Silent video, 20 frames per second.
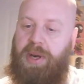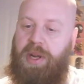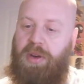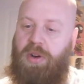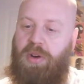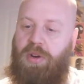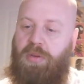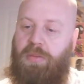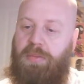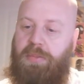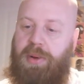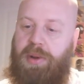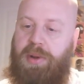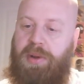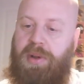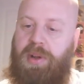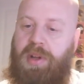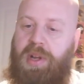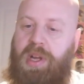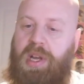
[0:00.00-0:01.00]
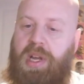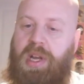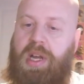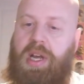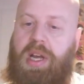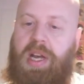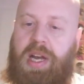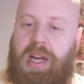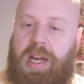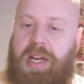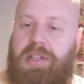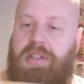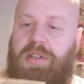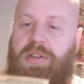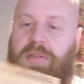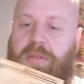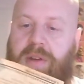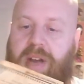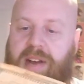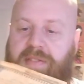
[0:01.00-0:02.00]
it up. and
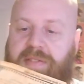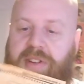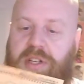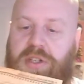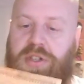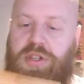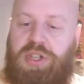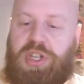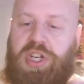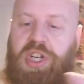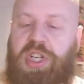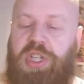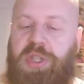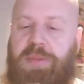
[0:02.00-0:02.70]
you have a cheats